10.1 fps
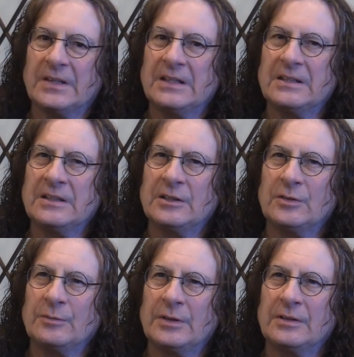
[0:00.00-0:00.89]

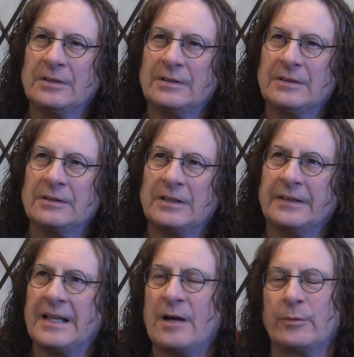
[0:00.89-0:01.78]
Mm,
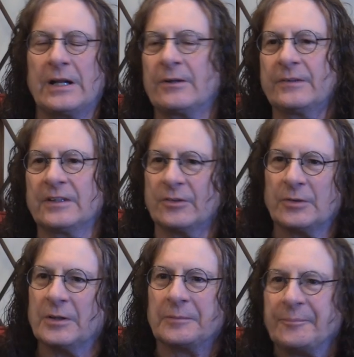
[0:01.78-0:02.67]
not that one. I don't think so.
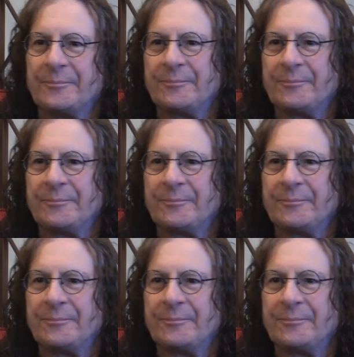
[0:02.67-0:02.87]
No.